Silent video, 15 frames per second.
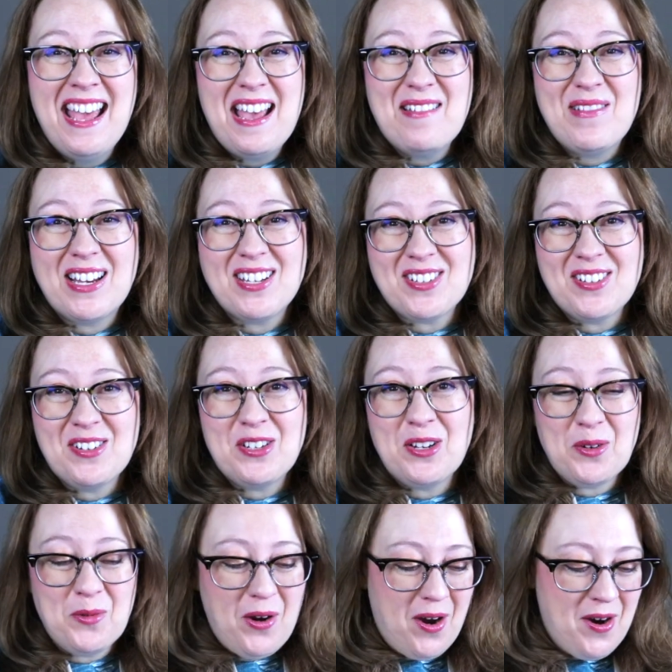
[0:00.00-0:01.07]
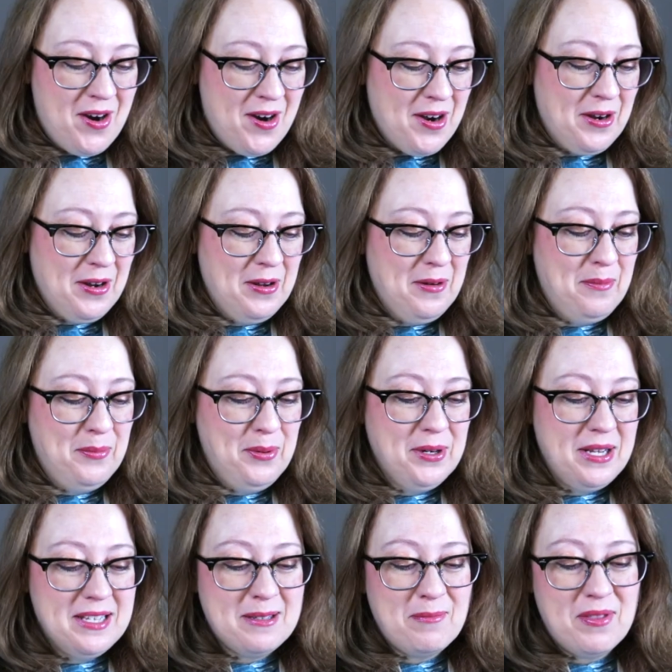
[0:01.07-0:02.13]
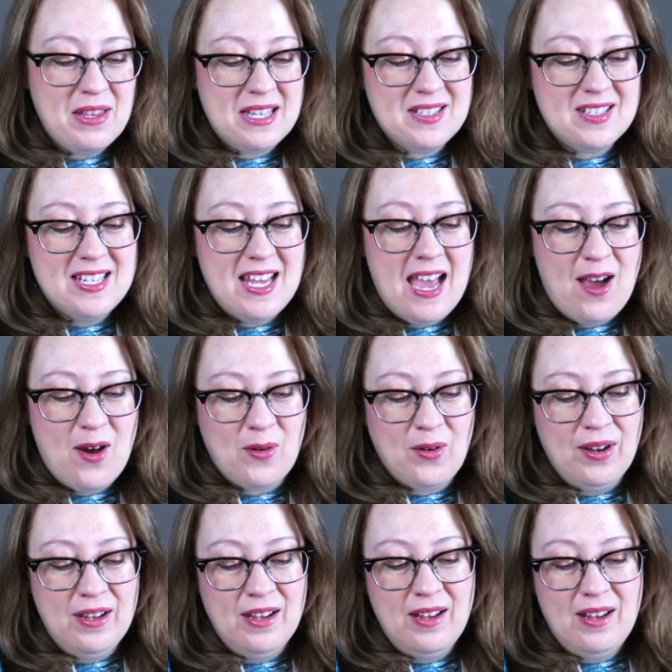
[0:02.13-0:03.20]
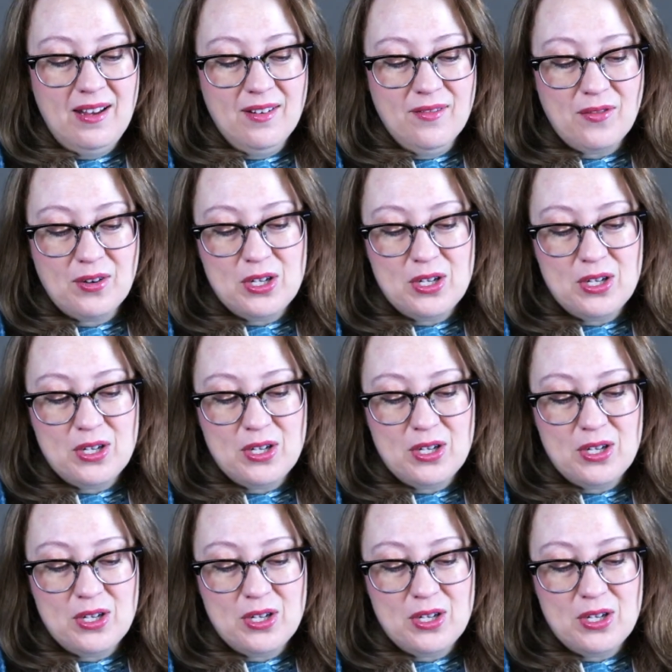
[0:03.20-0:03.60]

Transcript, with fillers: and make sure you are putting some things down for